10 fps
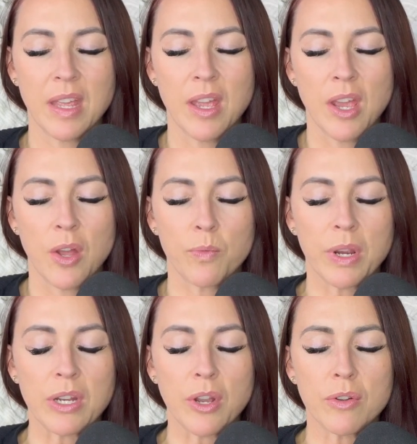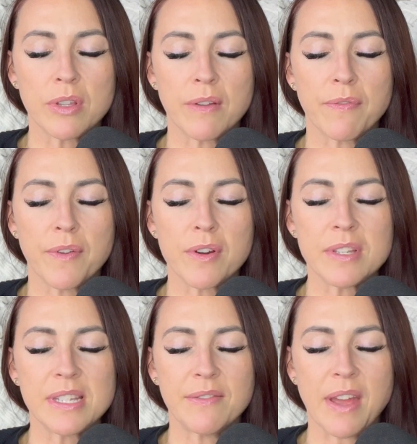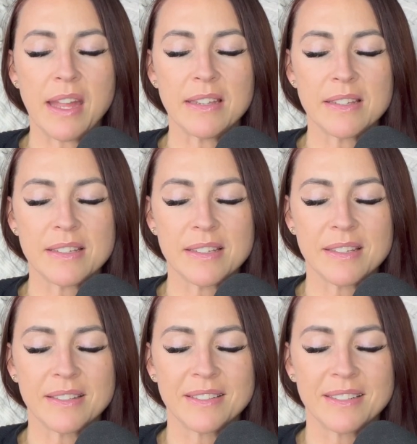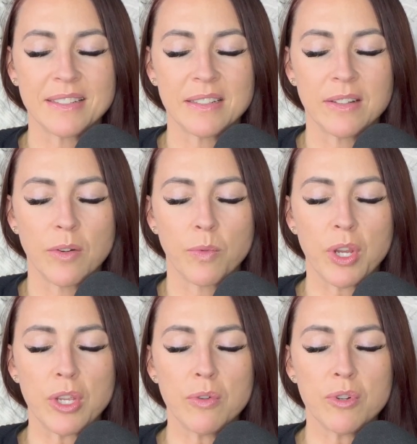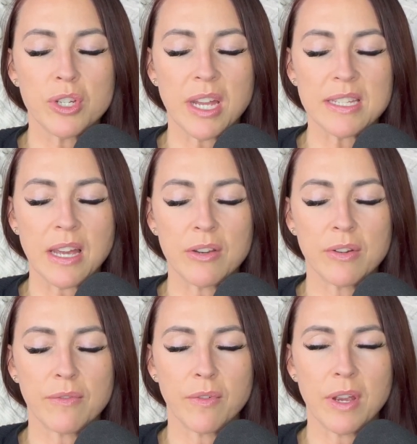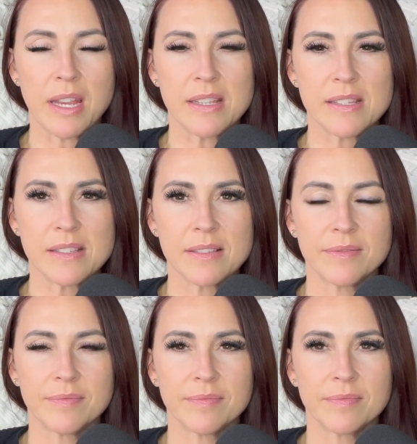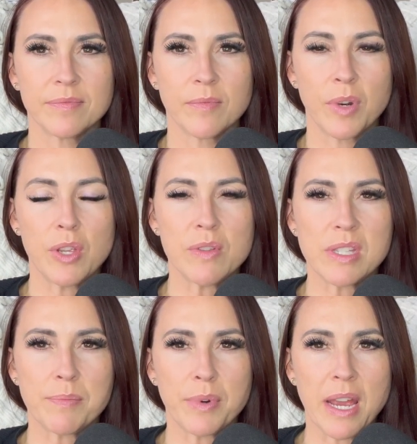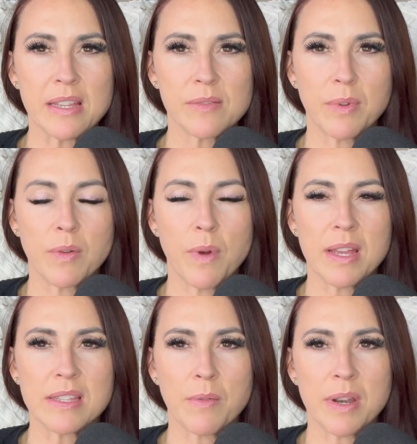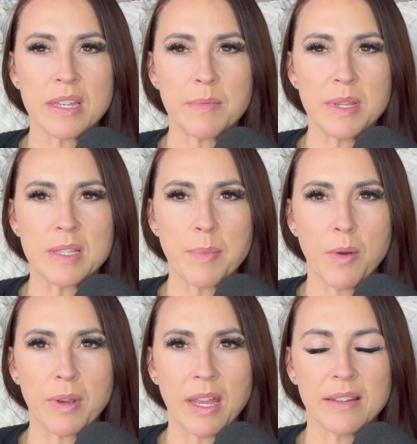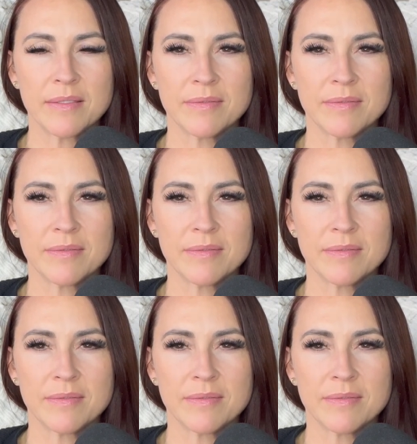And we're going to go to the first event where you shut down your voice, where you suppressed what it was that wanted to be spoken.